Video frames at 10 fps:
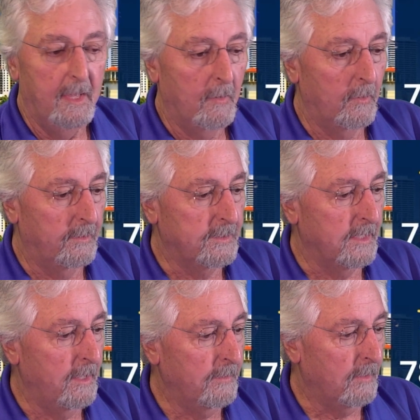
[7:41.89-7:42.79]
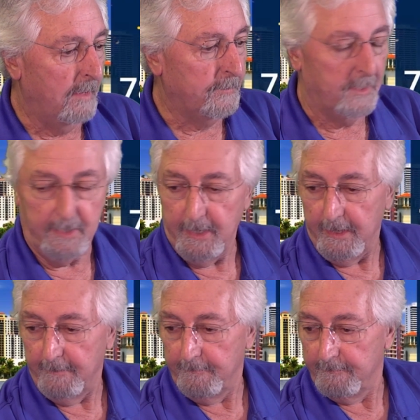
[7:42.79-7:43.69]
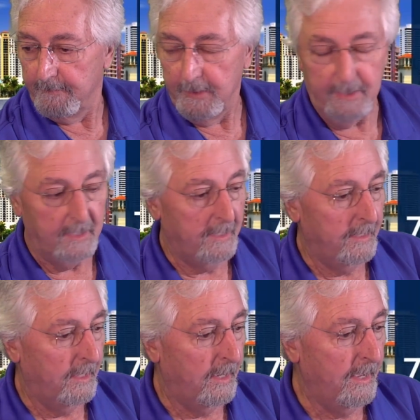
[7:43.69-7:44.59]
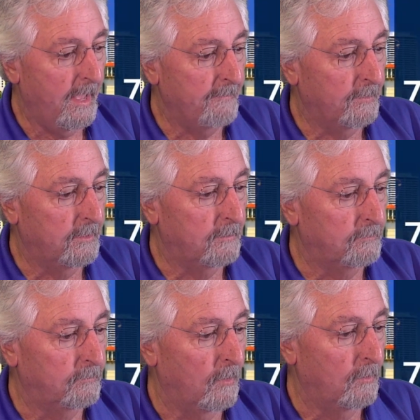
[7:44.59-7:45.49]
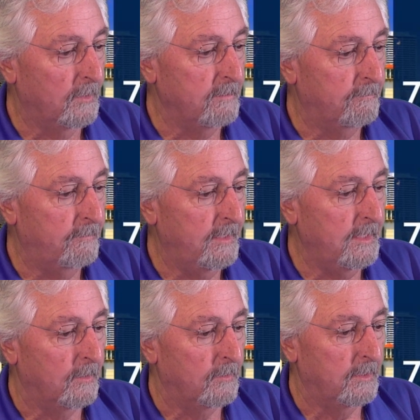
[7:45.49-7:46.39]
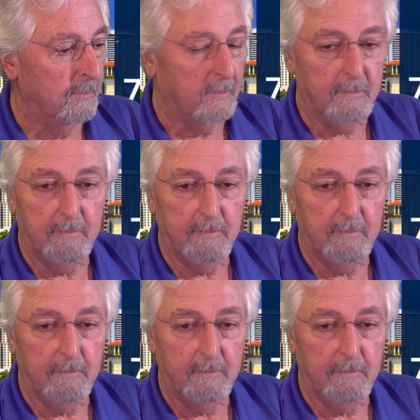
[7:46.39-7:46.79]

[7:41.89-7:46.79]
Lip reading: Well, there's another option I have. And I have a little rolling video here.